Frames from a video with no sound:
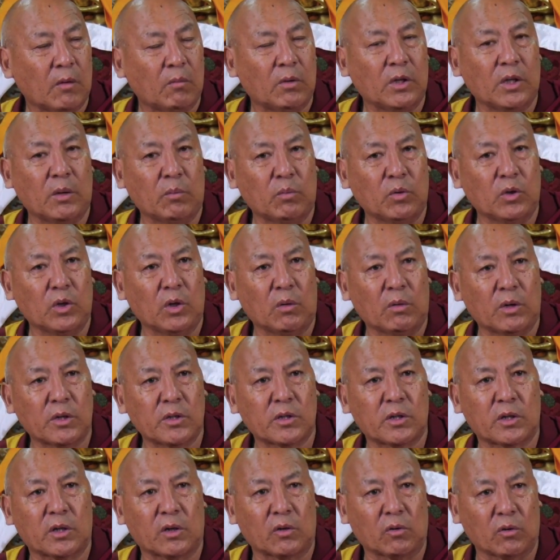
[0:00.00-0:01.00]
when the Buddha
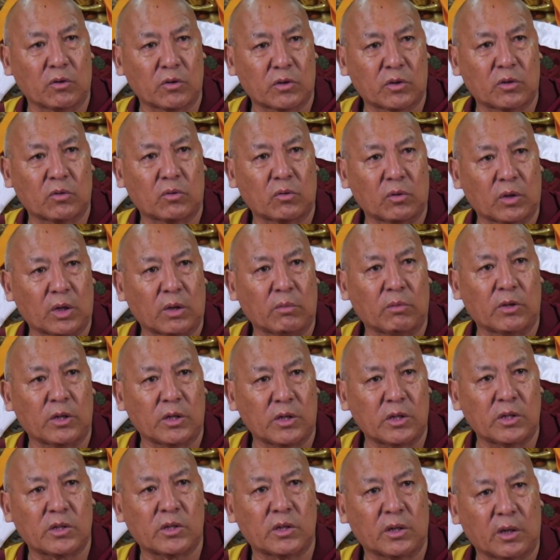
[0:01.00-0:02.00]
was requested to give the
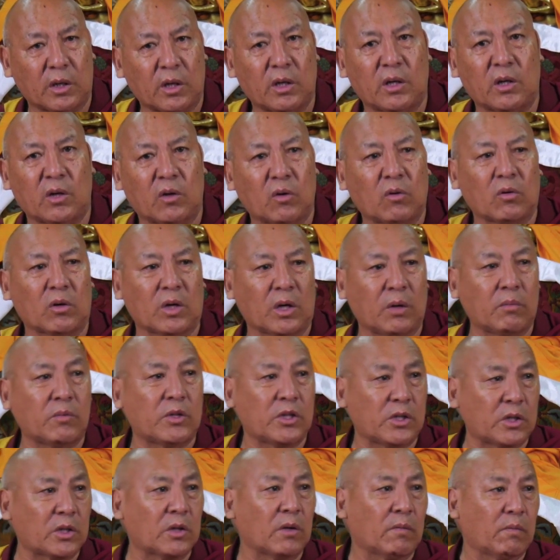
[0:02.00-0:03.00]
teaching, he did not give
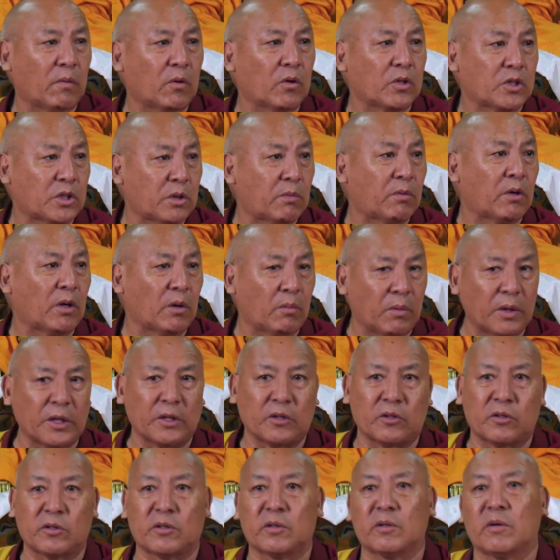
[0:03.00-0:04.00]
teaching for several
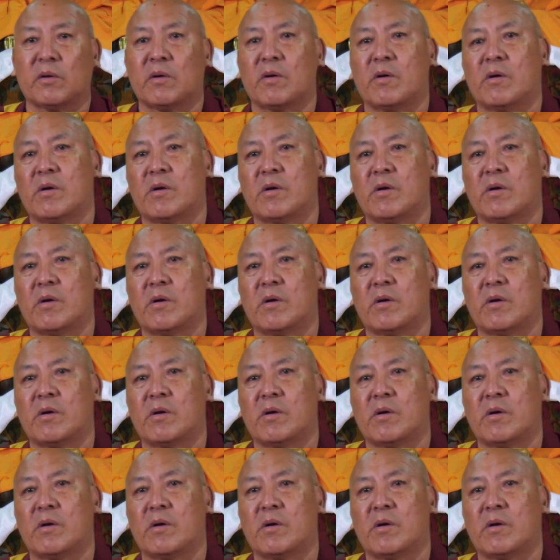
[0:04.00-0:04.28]
weeks.